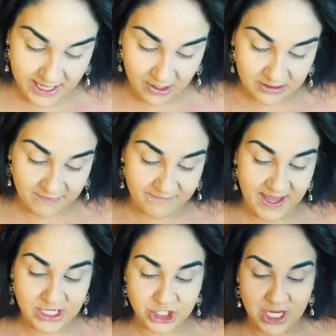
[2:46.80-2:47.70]
here the
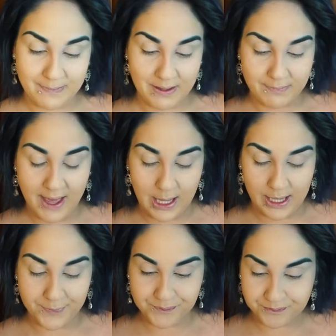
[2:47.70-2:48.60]
face shaping
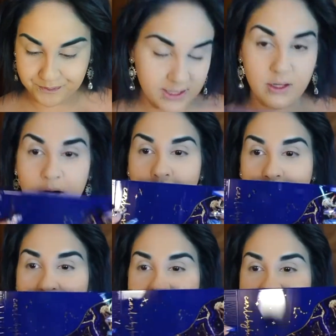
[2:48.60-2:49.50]
palette. Oh,
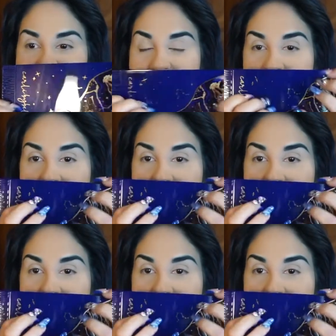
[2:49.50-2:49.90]
look at this.